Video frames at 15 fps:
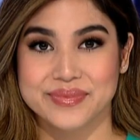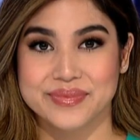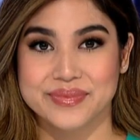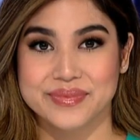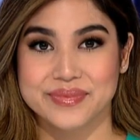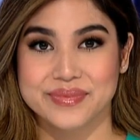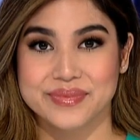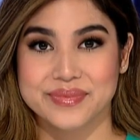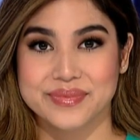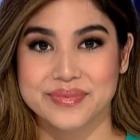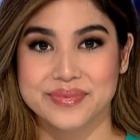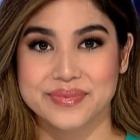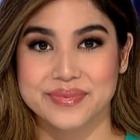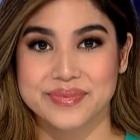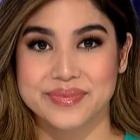
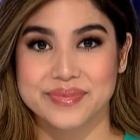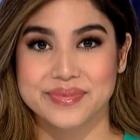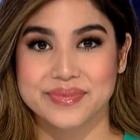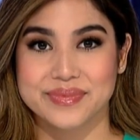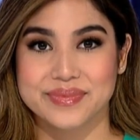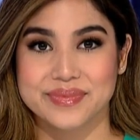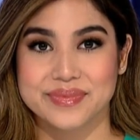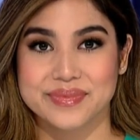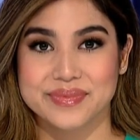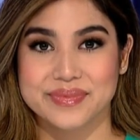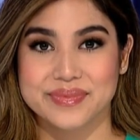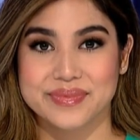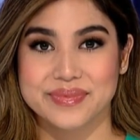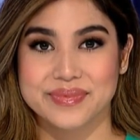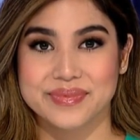
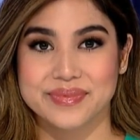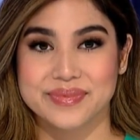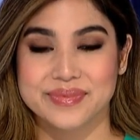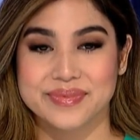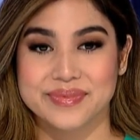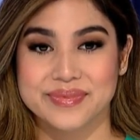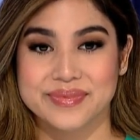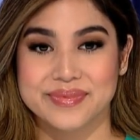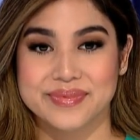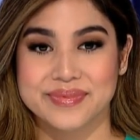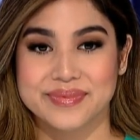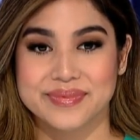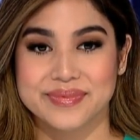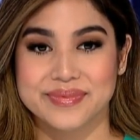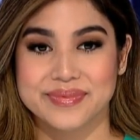
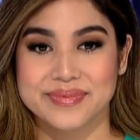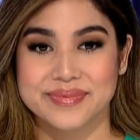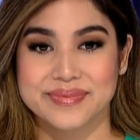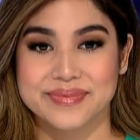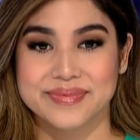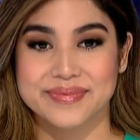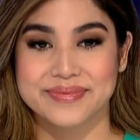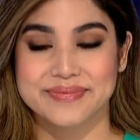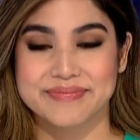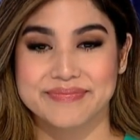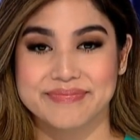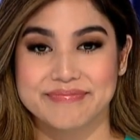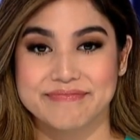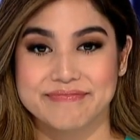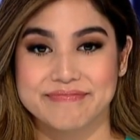
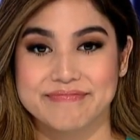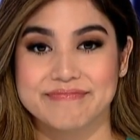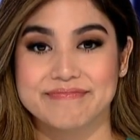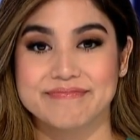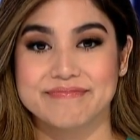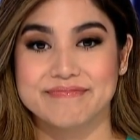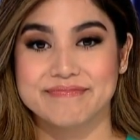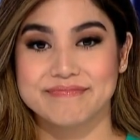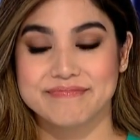[no speech]